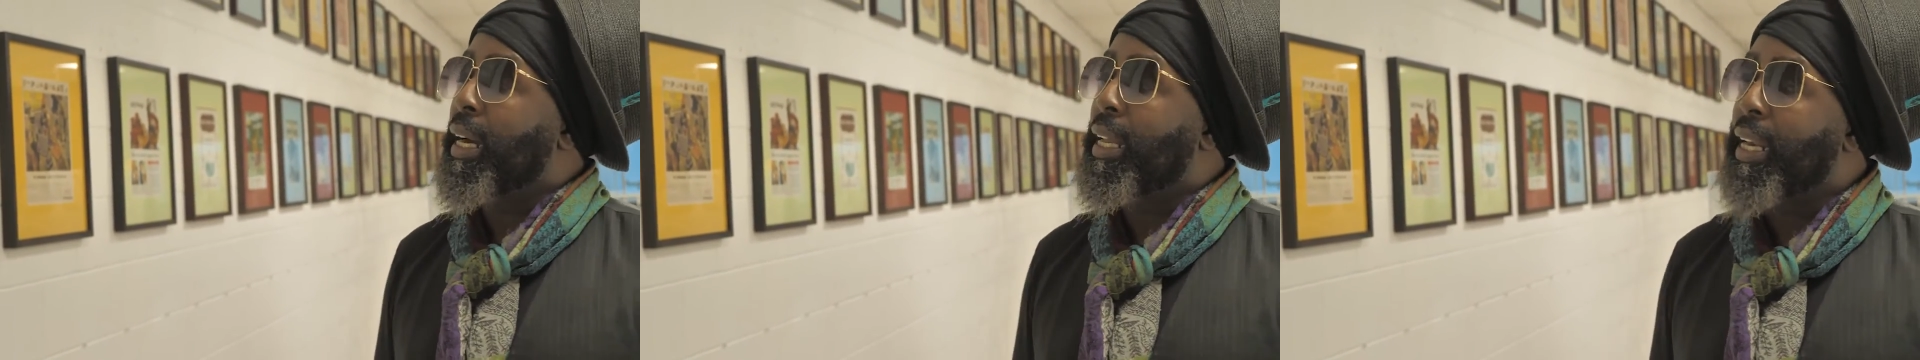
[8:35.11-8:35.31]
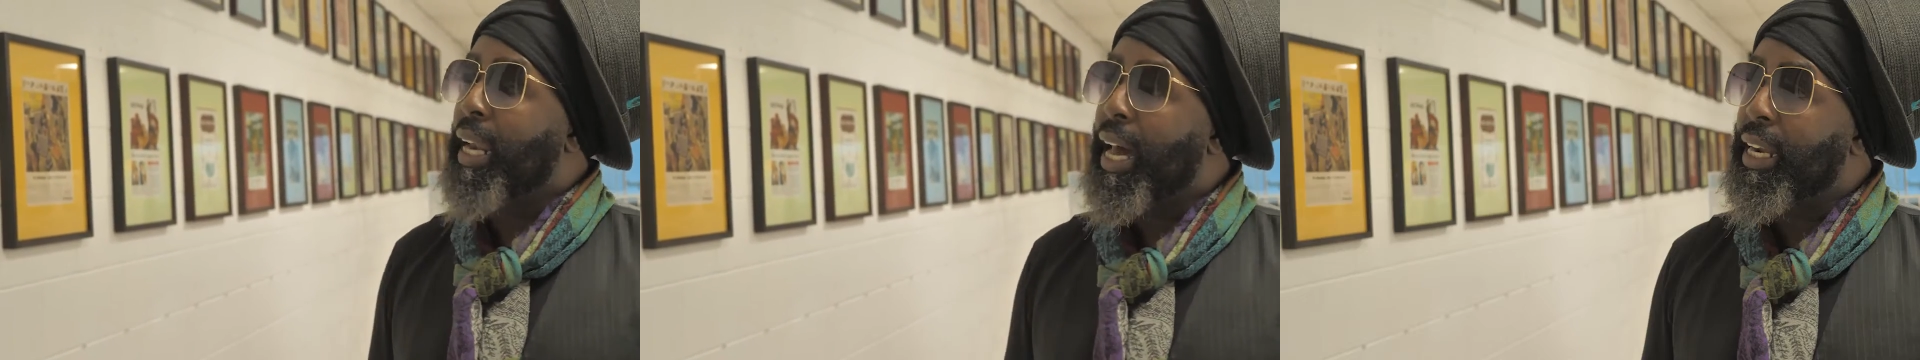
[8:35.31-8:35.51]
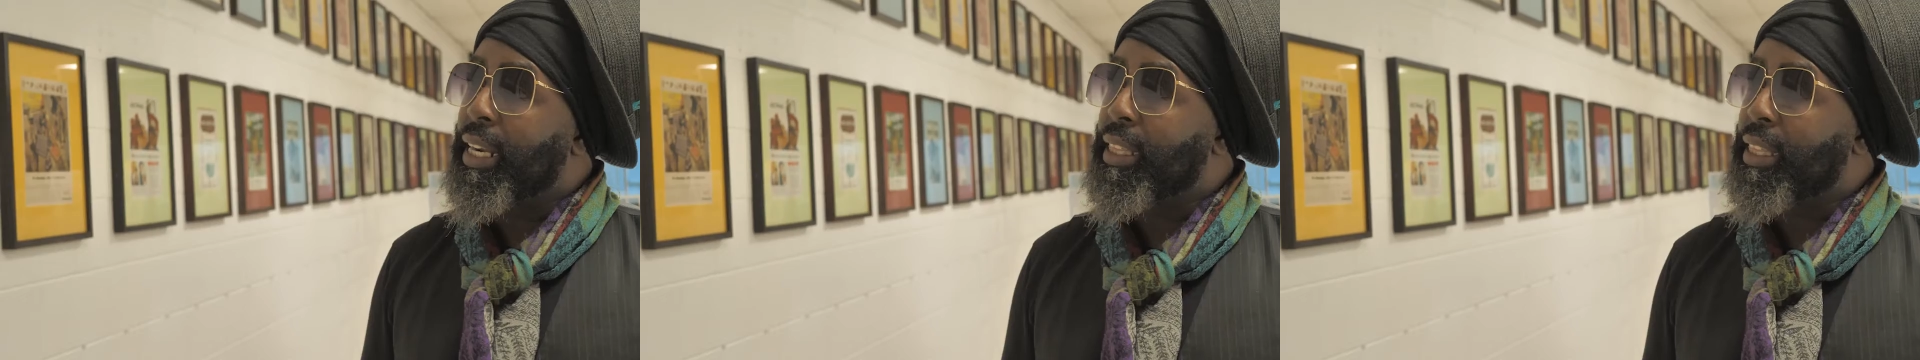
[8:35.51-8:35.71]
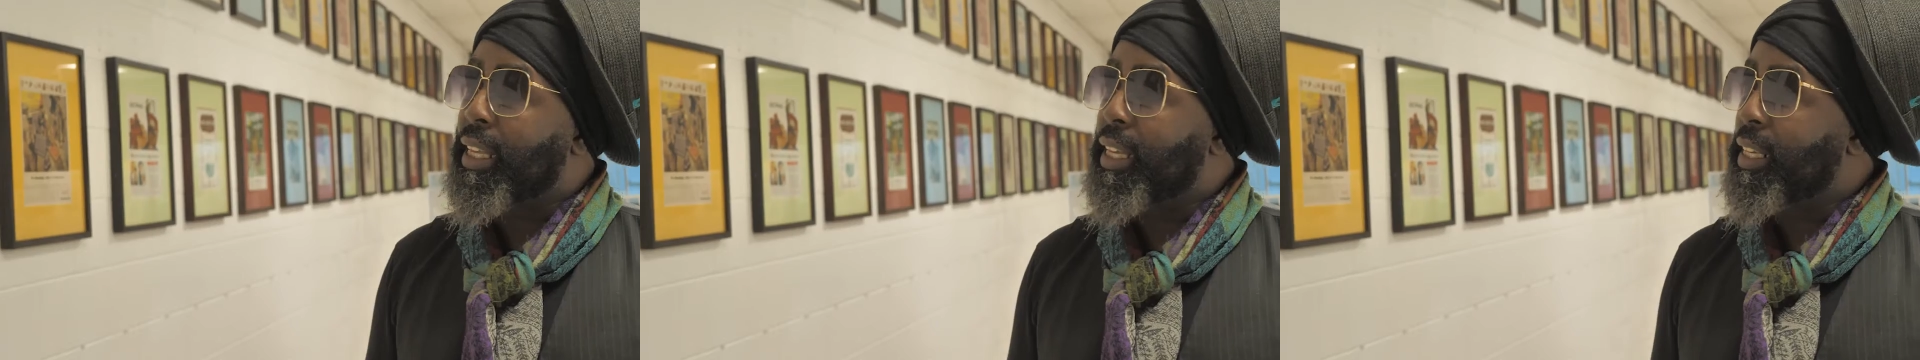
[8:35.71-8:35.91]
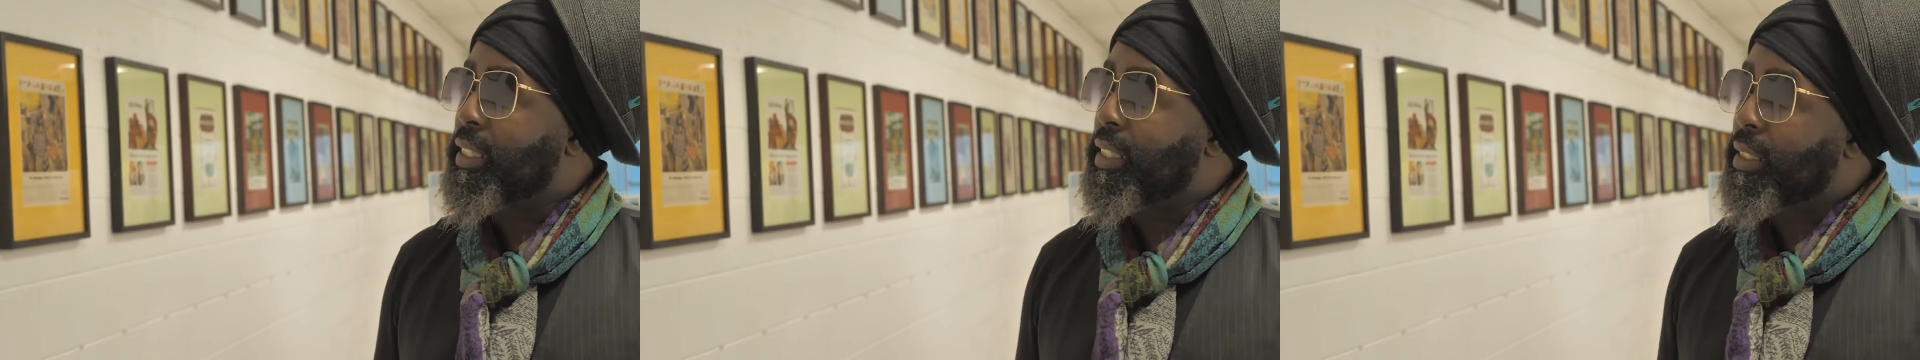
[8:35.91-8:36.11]
a lot of
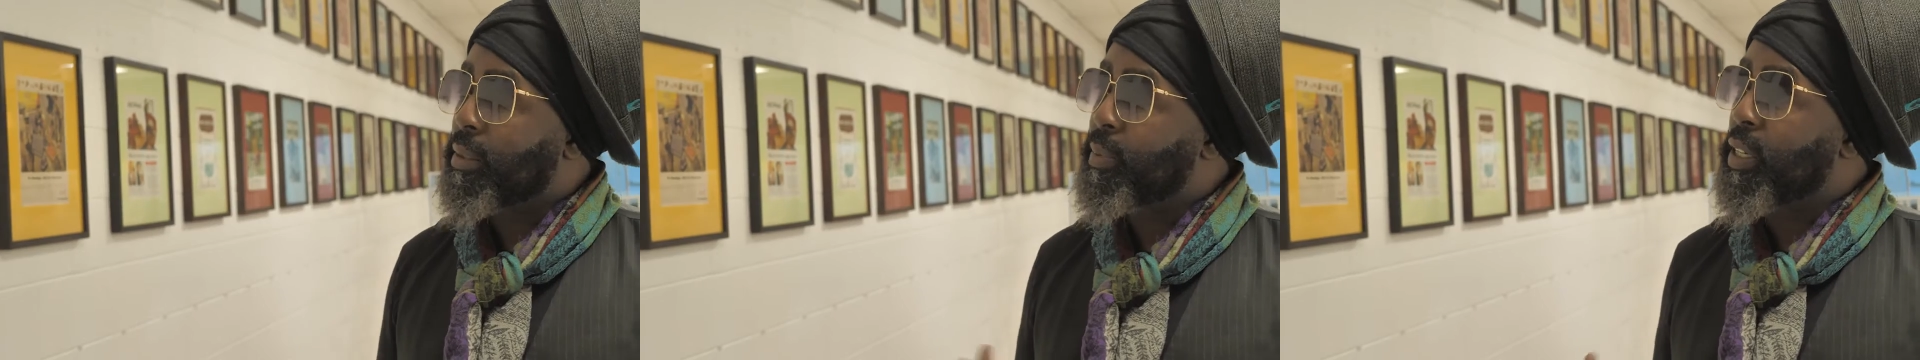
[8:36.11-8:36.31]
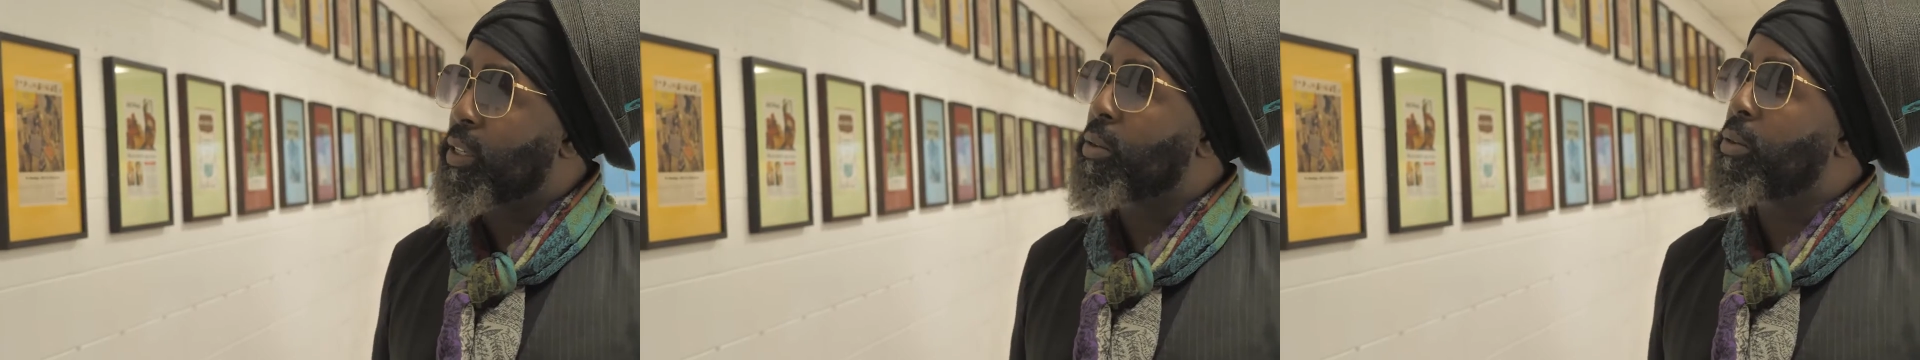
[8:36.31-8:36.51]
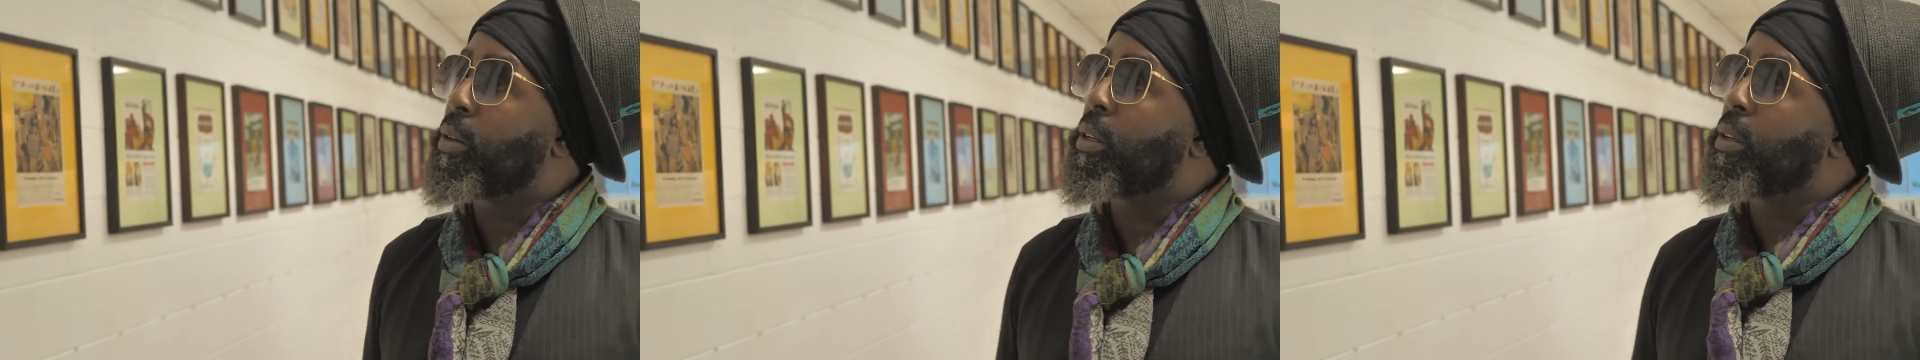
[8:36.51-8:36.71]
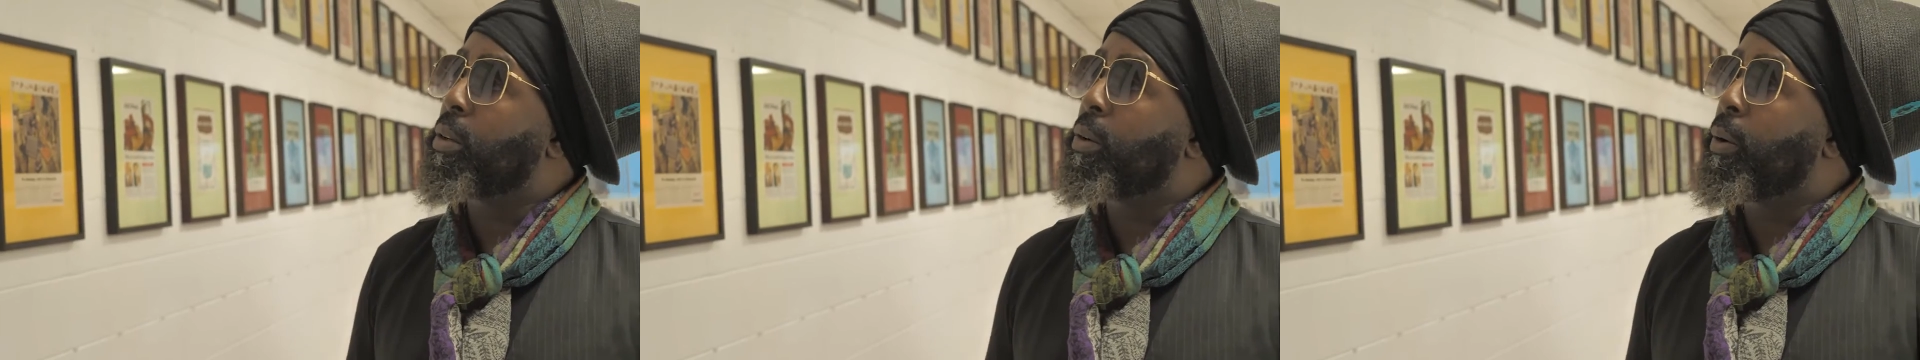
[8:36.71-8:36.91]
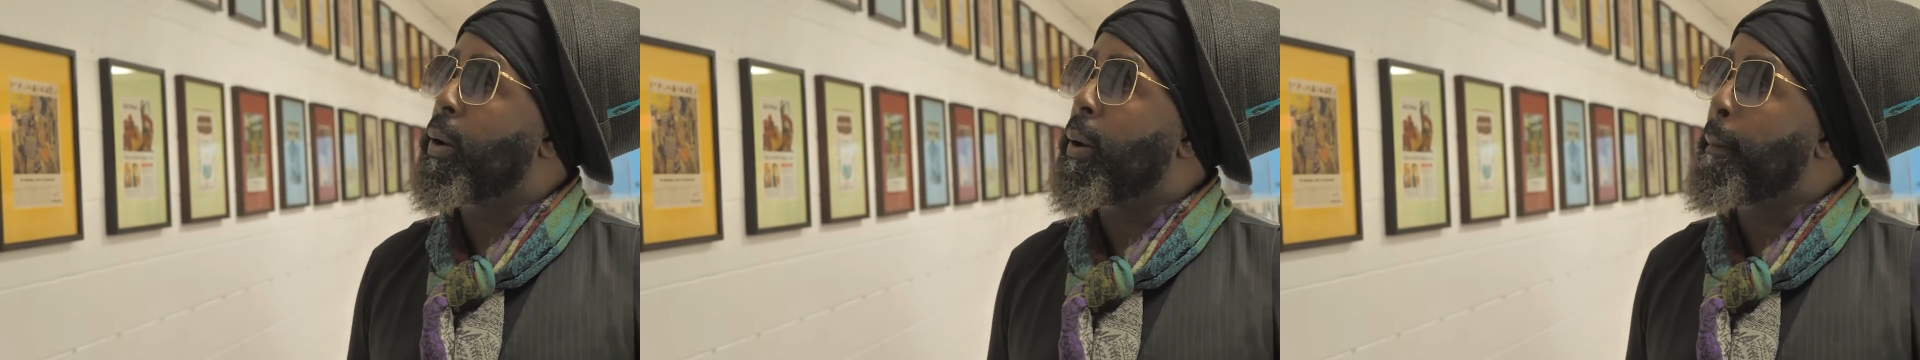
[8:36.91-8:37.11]
things that's been going
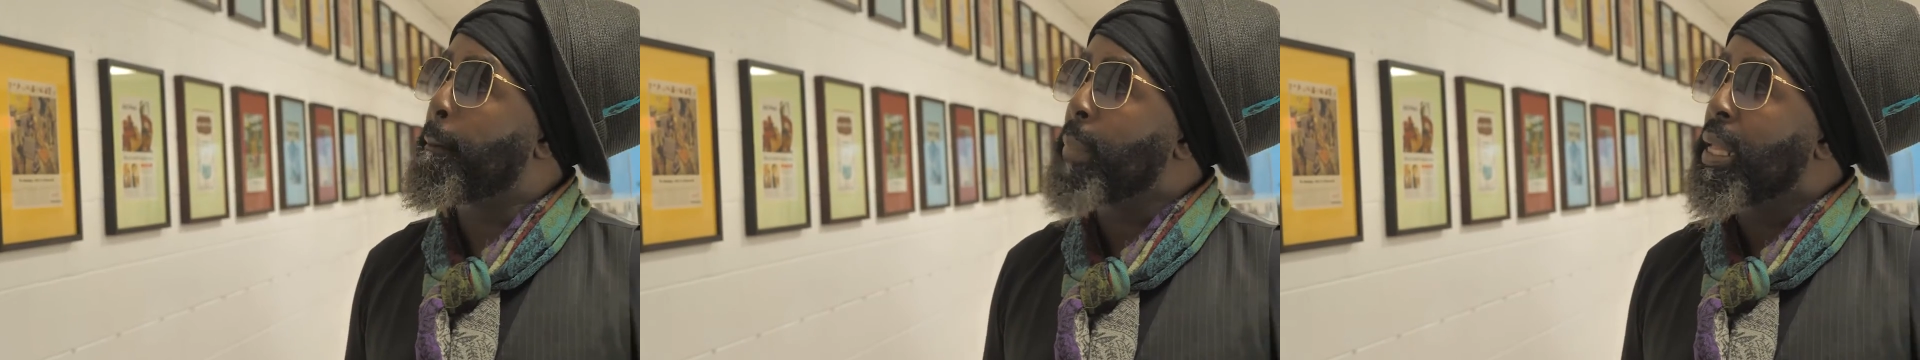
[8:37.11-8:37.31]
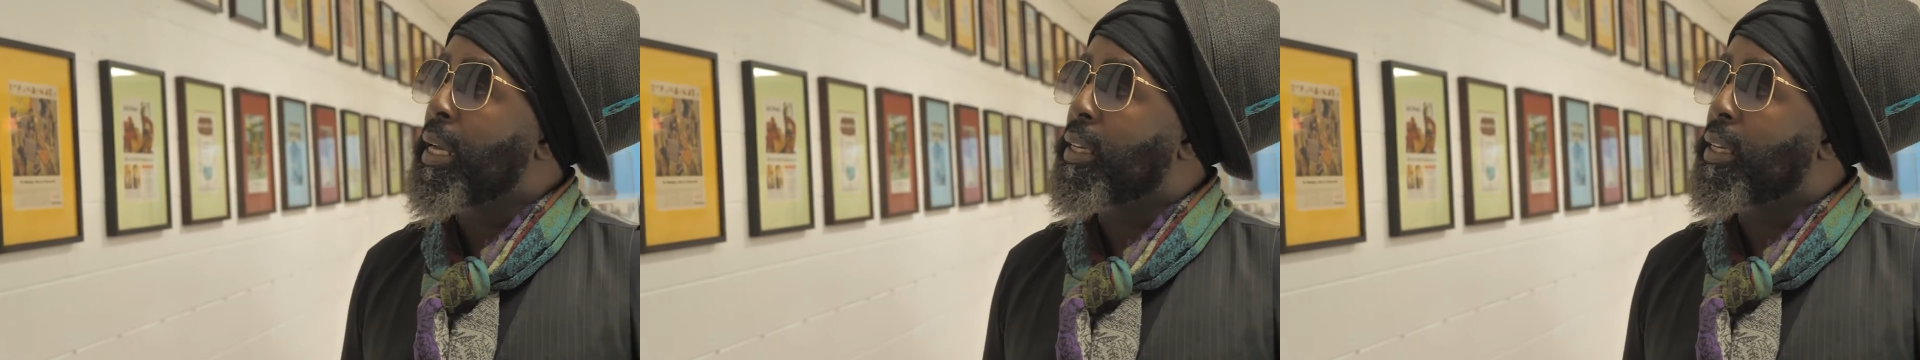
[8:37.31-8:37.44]
on,